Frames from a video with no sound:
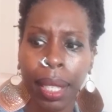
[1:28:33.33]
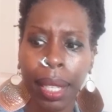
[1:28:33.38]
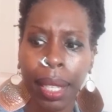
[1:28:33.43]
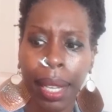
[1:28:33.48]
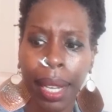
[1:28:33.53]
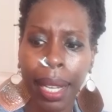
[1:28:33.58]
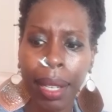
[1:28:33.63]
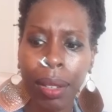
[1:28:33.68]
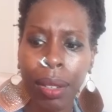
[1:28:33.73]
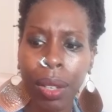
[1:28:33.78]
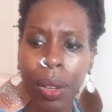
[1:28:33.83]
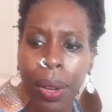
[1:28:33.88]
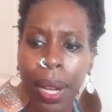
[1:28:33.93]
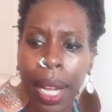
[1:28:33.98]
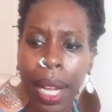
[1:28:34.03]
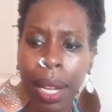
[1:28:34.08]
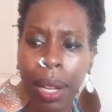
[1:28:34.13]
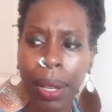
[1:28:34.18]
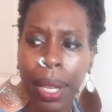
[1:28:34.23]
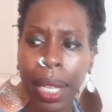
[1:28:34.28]
I don't
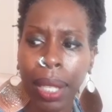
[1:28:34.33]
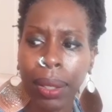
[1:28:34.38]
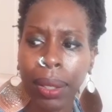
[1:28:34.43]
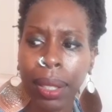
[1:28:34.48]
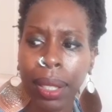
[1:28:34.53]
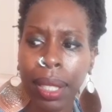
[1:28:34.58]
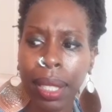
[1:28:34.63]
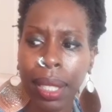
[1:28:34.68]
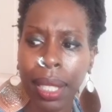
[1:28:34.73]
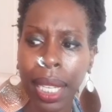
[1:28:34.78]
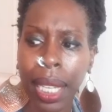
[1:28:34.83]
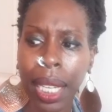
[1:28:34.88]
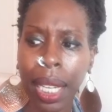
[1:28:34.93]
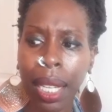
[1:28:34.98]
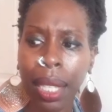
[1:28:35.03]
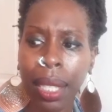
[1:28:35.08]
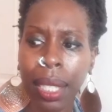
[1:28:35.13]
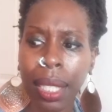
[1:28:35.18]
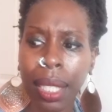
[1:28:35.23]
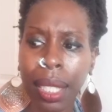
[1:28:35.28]
know how else to
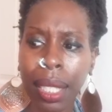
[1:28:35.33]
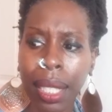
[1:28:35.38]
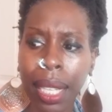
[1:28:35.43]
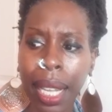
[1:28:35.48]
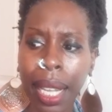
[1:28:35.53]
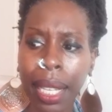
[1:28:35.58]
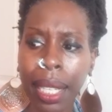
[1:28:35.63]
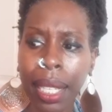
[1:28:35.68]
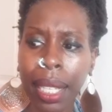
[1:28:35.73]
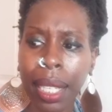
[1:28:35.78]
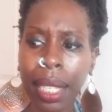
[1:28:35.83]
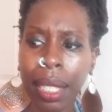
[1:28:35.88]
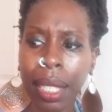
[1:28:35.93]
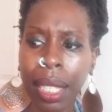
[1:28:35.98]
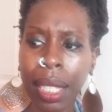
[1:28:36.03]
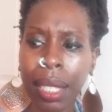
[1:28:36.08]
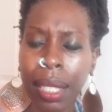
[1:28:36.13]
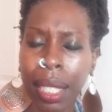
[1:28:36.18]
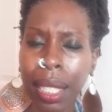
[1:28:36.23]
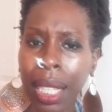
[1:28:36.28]
say other than that.
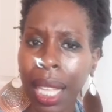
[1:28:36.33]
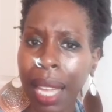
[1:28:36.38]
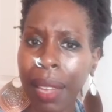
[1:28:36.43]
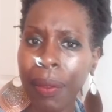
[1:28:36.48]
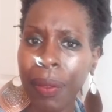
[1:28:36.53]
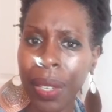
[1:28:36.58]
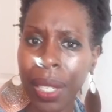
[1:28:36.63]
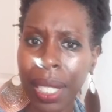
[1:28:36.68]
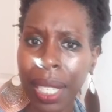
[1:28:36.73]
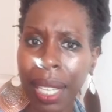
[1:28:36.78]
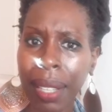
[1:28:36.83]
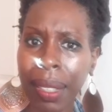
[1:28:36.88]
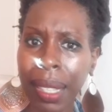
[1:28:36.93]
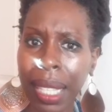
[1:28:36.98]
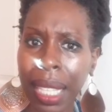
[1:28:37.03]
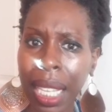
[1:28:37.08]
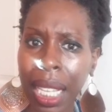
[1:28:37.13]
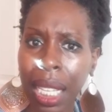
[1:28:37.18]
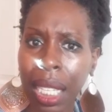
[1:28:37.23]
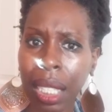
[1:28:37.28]
It's a life and death
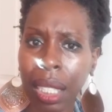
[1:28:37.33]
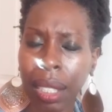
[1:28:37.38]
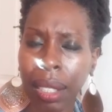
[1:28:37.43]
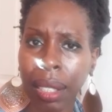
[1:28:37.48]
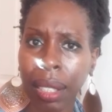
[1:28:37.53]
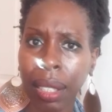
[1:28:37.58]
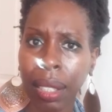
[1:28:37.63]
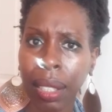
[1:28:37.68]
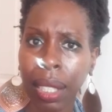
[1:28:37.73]
thing.